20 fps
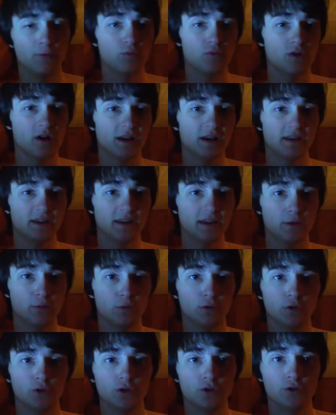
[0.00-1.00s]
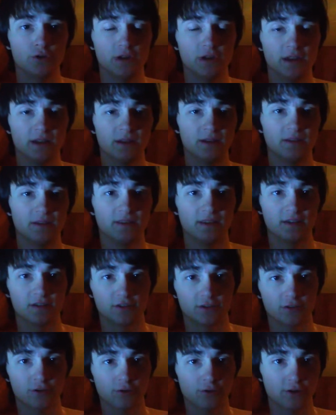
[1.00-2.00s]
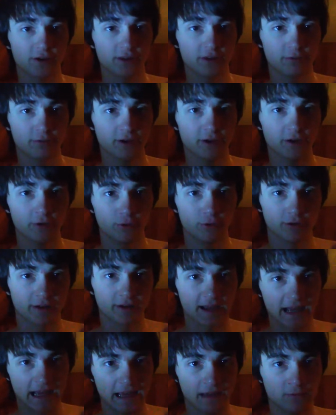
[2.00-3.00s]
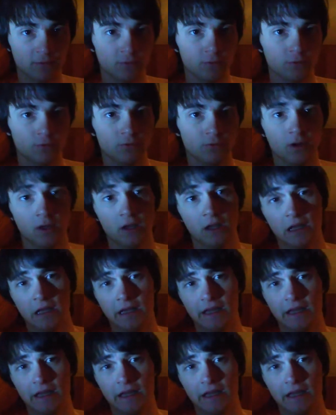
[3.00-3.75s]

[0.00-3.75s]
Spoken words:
And what he would do is this 33-year-old guy who,